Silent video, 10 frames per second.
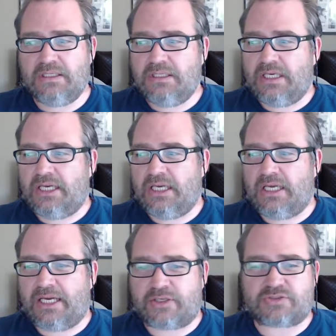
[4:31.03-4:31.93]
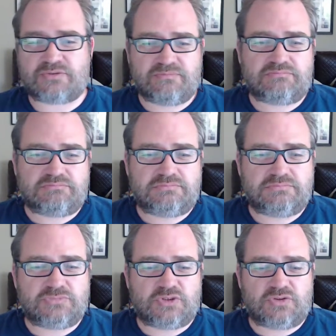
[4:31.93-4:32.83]
I got some
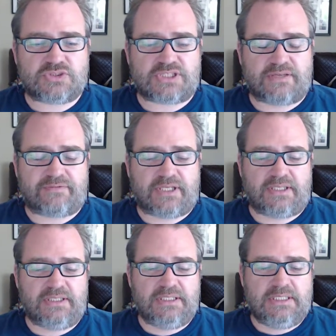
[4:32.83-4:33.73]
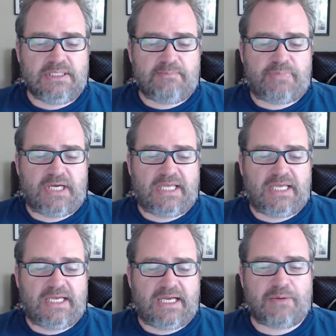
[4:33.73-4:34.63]
good stuff done. But
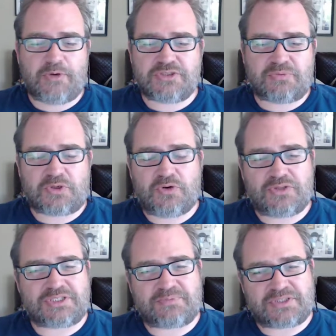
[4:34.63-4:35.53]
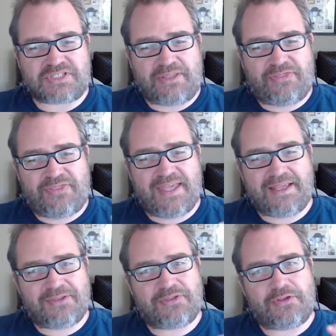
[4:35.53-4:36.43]
I wanted to record this because I
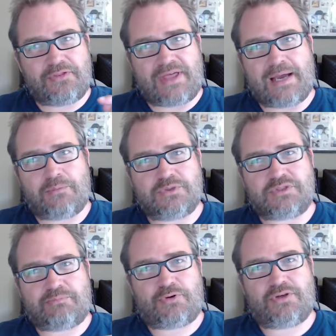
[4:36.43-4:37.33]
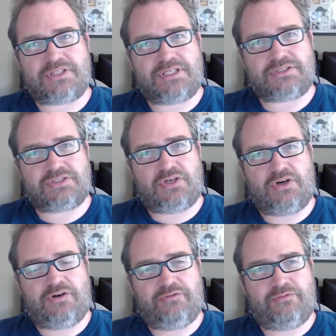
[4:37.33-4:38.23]
think that that was a product
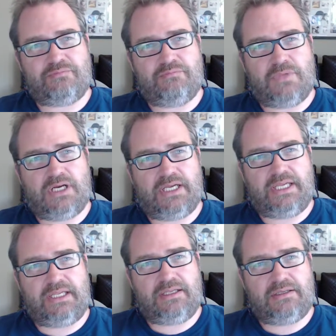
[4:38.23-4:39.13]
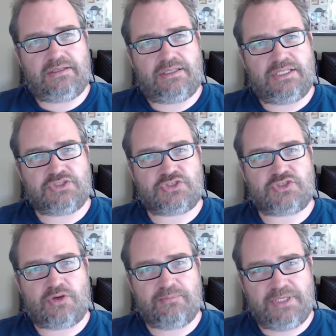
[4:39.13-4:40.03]
of my
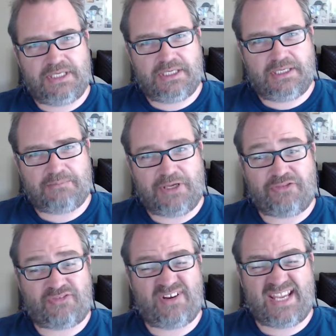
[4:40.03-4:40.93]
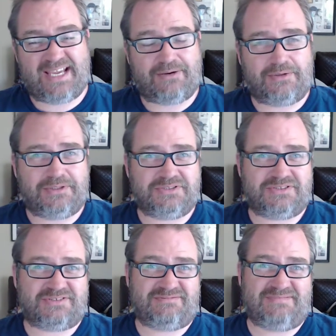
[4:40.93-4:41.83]
insomnia, my 3
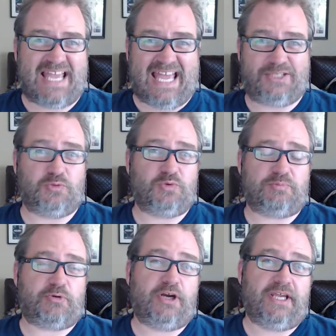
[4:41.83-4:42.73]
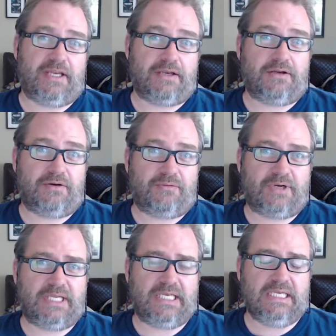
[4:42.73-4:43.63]
hours addled brain. Right?